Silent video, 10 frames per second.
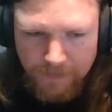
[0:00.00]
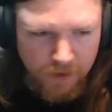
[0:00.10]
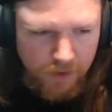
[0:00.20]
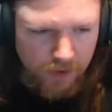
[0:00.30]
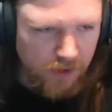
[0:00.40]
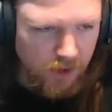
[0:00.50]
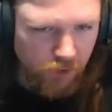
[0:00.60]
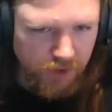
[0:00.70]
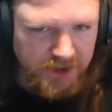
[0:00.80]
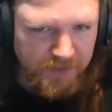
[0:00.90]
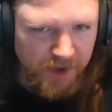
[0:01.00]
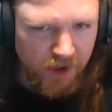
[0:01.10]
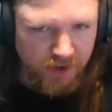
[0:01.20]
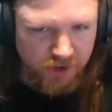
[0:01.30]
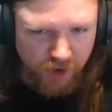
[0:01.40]
And then I'll need to
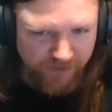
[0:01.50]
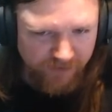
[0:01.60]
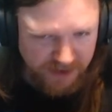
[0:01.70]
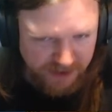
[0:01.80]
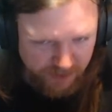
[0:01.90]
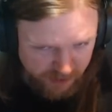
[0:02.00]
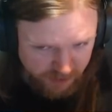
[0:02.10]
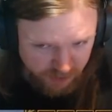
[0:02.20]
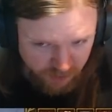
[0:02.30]
park a trade fleet down here too.